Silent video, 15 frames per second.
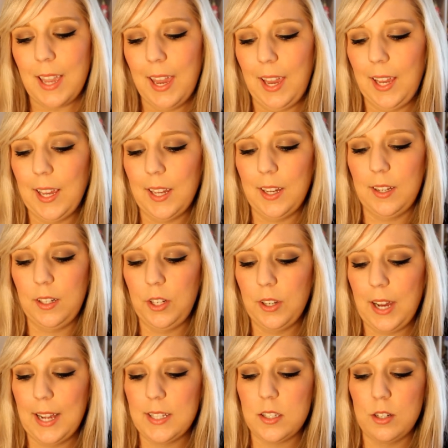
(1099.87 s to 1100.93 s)
And you
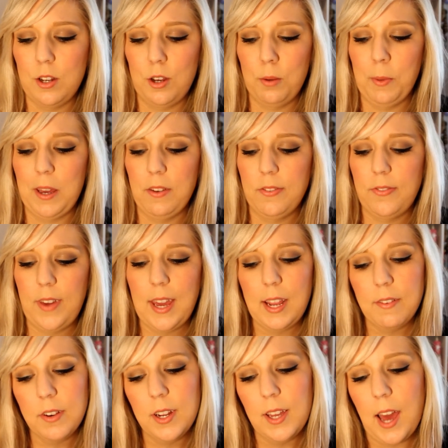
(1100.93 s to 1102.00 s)
guys know my
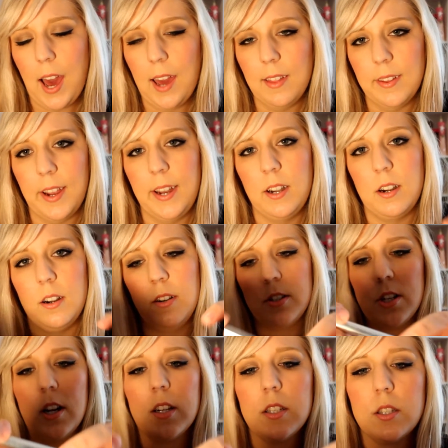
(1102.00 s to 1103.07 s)
favorite eyeliner
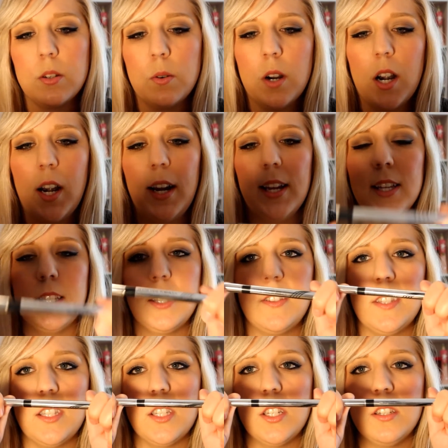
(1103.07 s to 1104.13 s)
drugstore is
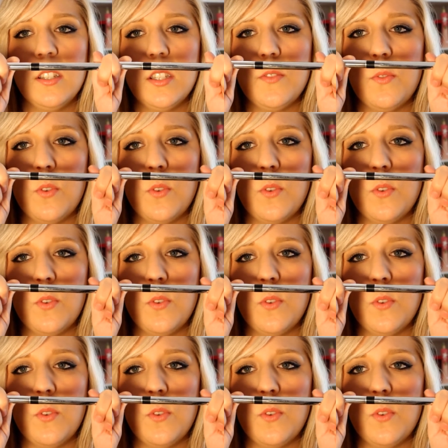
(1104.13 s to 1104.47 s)
Physicians